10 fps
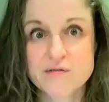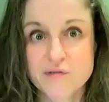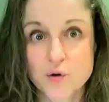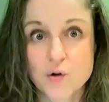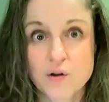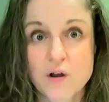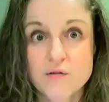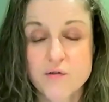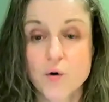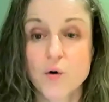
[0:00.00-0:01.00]
full
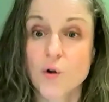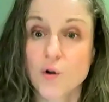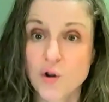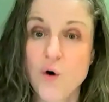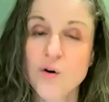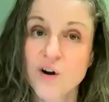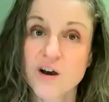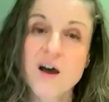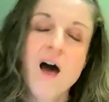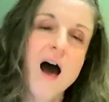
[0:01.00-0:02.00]
for
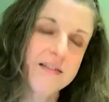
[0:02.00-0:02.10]
longer.